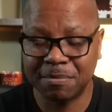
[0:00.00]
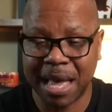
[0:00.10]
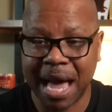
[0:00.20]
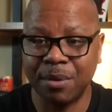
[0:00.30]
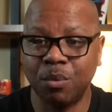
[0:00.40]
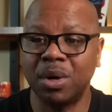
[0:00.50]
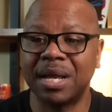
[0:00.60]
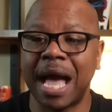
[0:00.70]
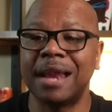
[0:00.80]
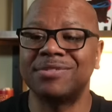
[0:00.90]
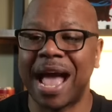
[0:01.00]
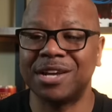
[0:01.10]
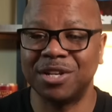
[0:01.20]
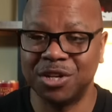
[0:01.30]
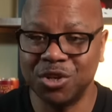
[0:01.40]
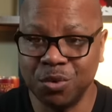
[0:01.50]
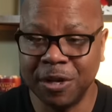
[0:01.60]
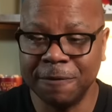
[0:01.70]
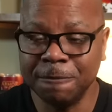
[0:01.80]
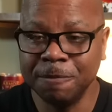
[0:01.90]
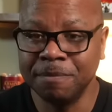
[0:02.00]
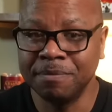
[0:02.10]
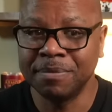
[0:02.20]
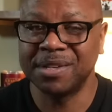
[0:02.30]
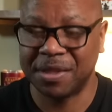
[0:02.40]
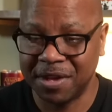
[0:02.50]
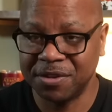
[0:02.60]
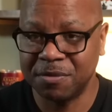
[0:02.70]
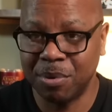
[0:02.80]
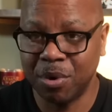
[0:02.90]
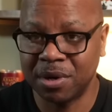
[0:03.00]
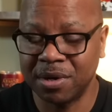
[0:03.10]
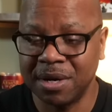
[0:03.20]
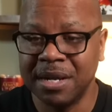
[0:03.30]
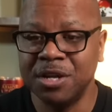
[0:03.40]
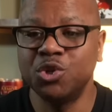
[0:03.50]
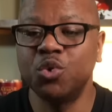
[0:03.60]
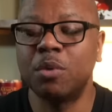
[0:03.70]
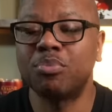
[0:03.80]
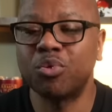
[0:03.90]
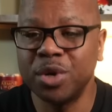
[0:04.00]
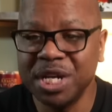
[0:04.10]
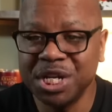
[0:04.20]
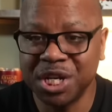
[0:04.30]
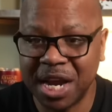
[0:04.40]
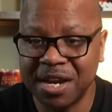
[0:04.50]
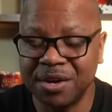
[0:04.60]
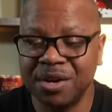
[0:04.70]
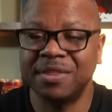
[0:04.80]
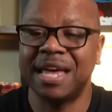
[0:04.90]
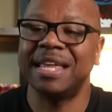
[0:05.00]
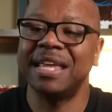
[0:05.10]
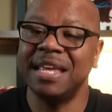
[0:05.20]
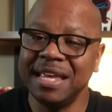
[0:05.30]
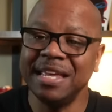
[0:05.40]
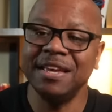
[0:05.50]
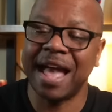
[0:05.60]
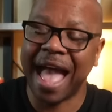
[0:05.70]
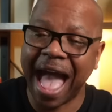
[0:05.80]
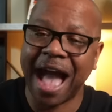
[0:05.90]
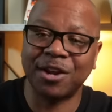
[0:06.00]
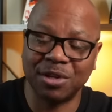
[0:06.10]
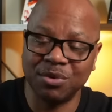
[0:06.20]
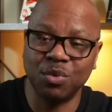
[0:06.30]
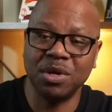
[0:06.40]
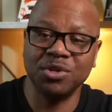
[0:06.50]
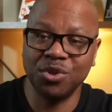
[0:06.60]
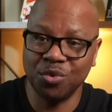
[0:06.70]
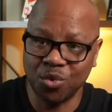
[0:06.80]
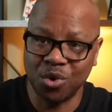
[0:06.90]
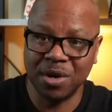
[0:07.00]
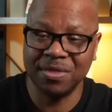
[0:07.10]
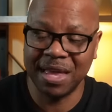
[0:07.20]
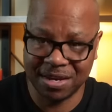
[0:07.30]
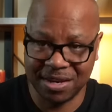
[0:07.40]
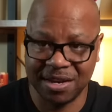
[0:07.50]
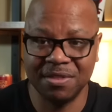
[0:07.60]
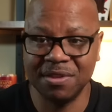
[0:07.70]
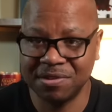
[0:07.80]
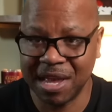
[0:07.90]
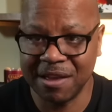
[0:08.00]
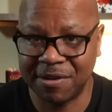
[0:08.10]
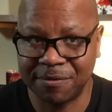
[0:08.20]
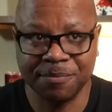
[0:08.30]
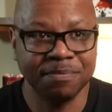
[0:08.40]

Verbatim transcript: behind it, what God is actually doing, because I think it's important to appreciate that he actually was the one that did the saving.